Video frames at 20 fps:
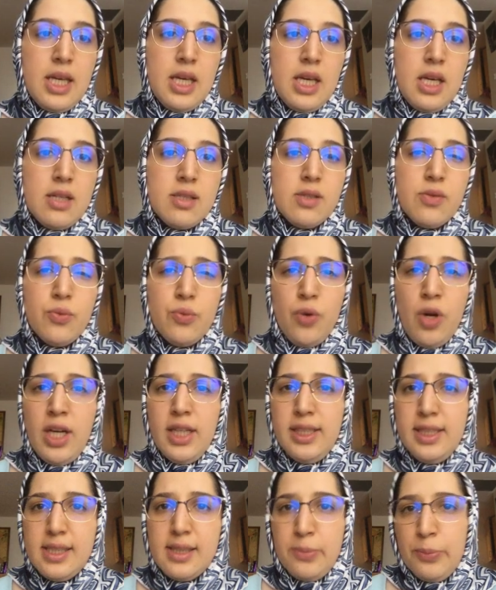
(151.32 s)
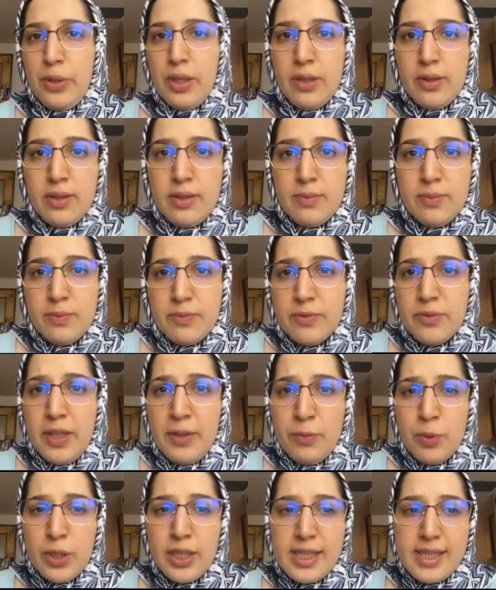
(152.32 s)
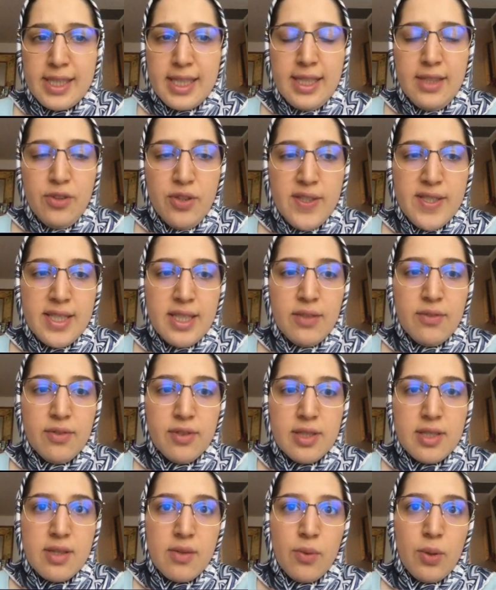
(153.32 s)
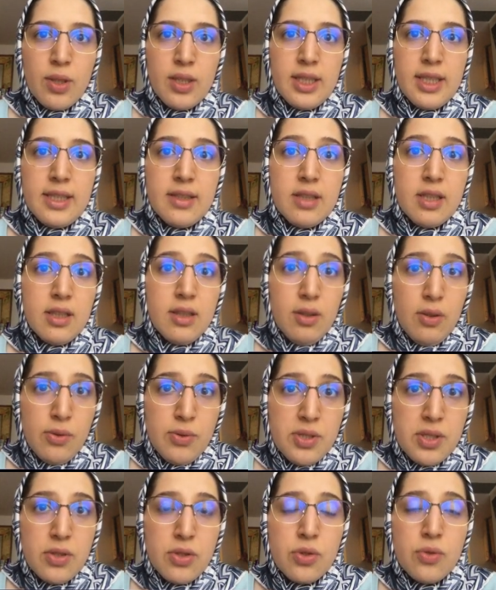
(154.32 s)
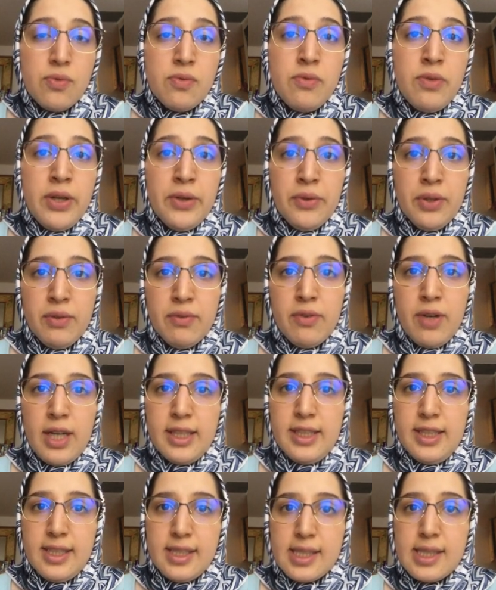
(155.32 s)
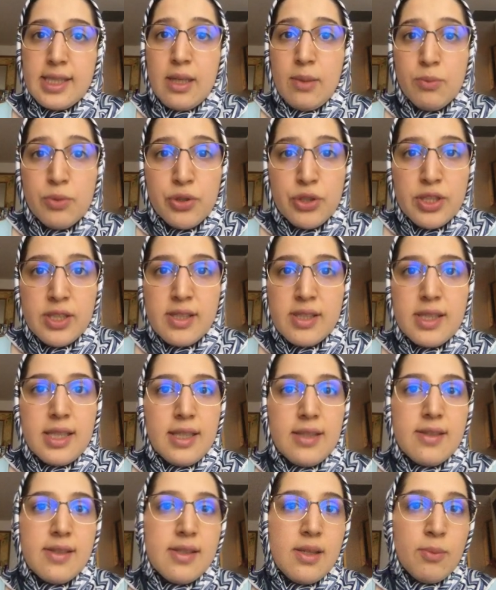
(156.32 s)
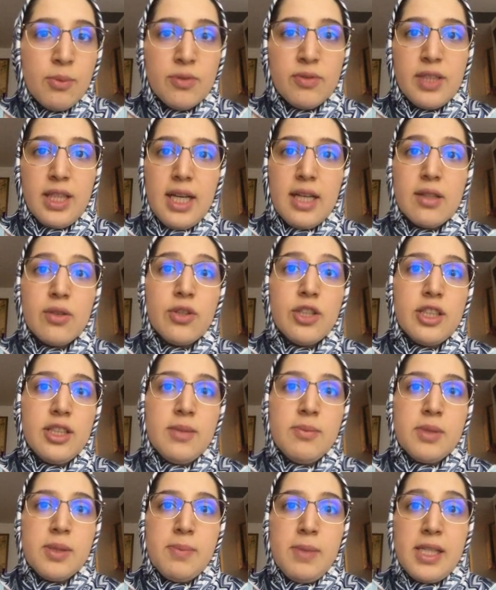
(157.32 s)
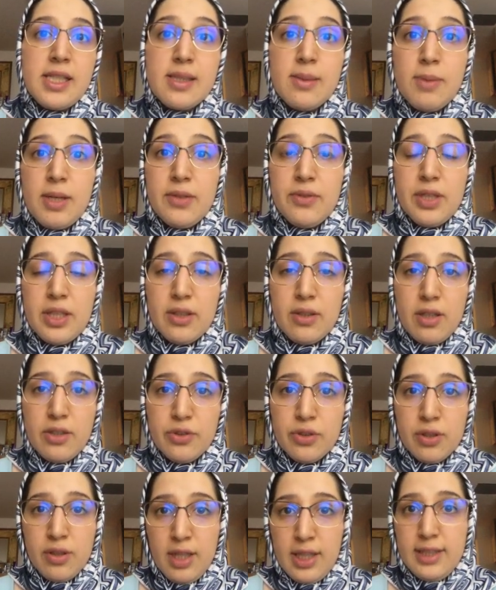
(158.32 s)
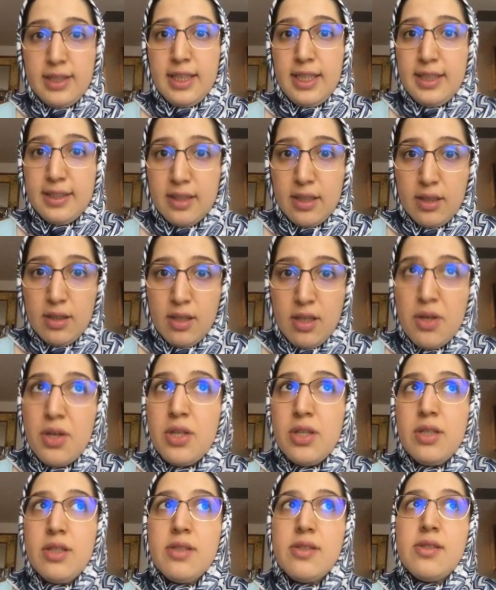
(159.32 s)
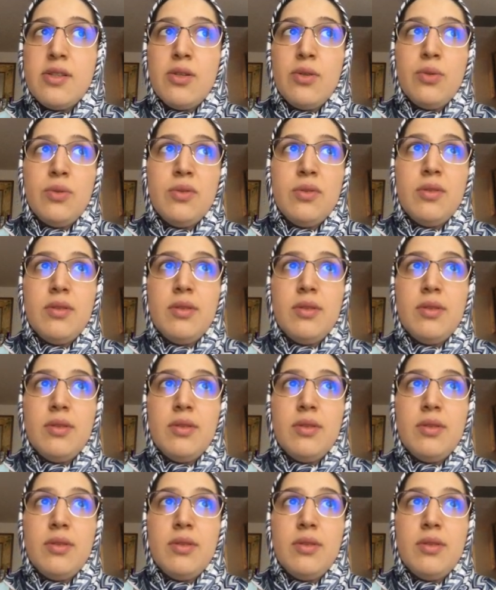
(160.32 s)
So why this framework is interesting, first of all, it allows us to verify the assumptions that some of the algorithms makes about their underlying data. So,